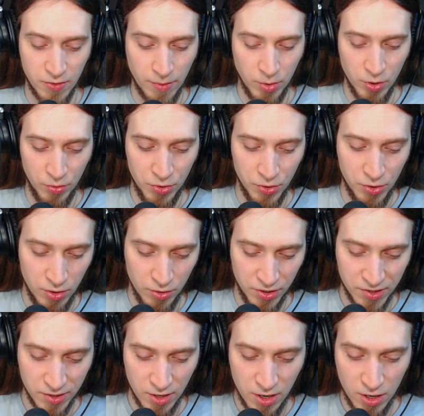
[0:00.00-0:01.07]
I'm going to call
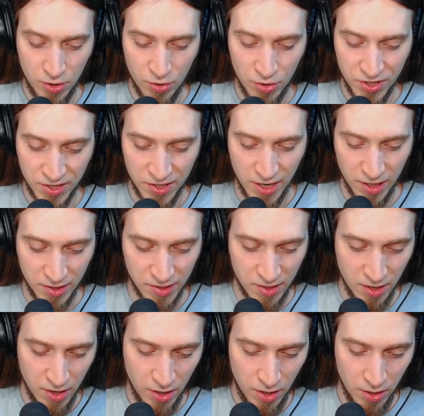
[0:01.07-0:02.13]
this Ardour 6
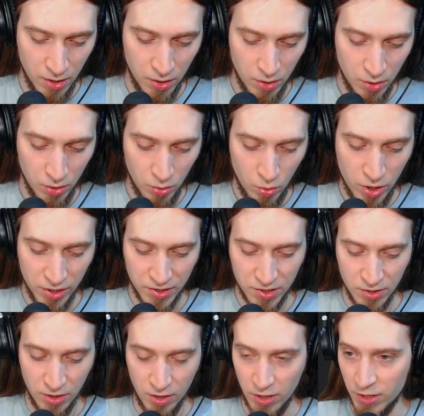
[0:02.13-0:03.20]
Quick
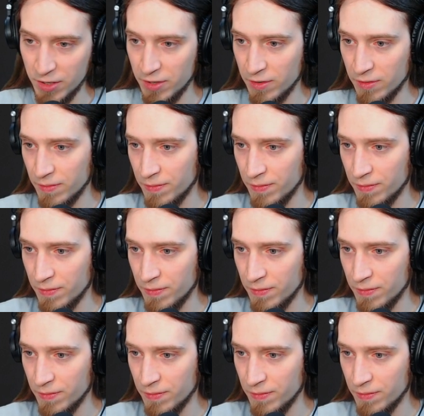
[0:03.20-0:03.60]
Start.